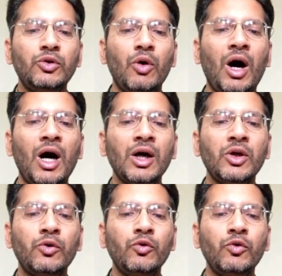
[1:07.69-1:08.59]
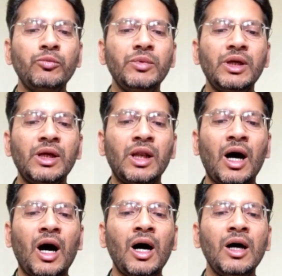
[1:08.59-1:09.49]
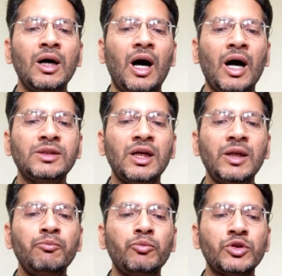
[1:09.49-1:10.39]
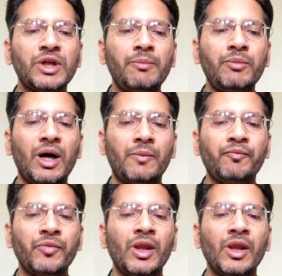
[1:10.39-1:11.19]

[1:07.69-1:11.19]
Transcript: yuakhiruhum ila ajalim musamma.